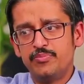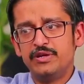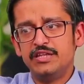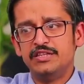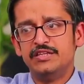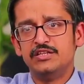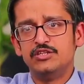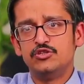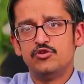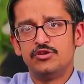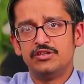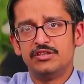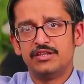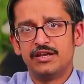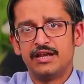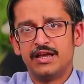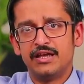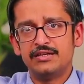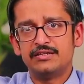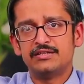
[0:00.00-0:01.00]
breathing during the
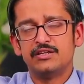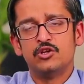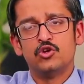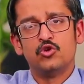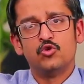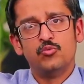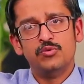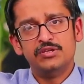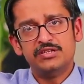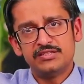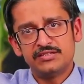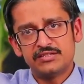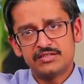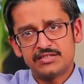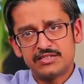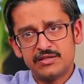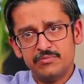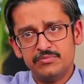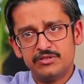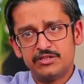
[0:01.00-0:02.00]
night, which is a
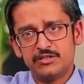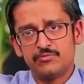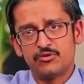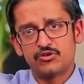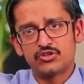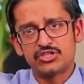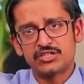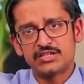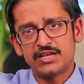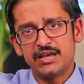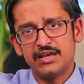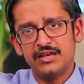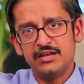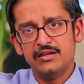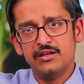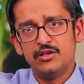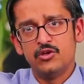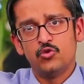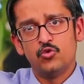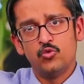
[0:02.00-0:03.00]
symptom or a sign
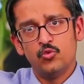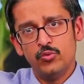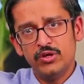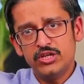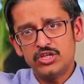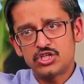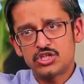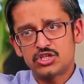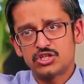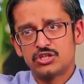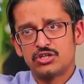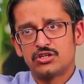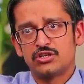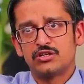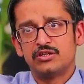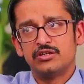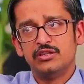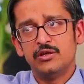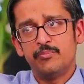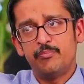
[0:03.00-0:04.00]
which
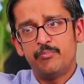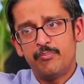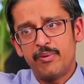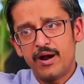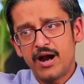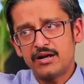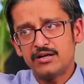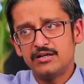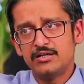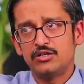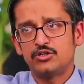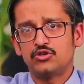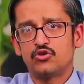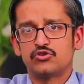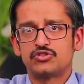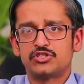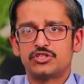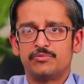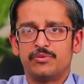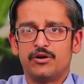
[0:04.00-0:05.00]
the partner
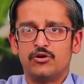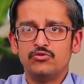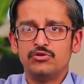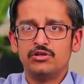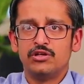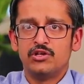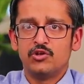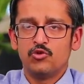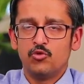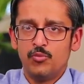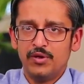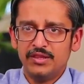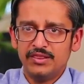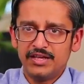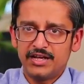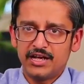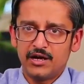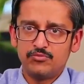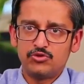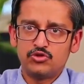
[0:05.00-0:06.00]
talks about when
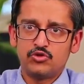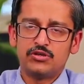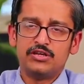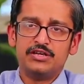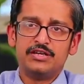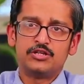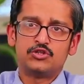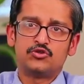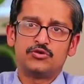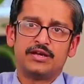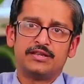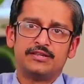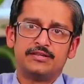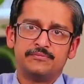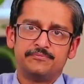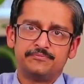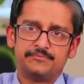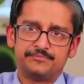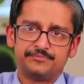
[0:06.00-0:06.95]
they come to clinic together.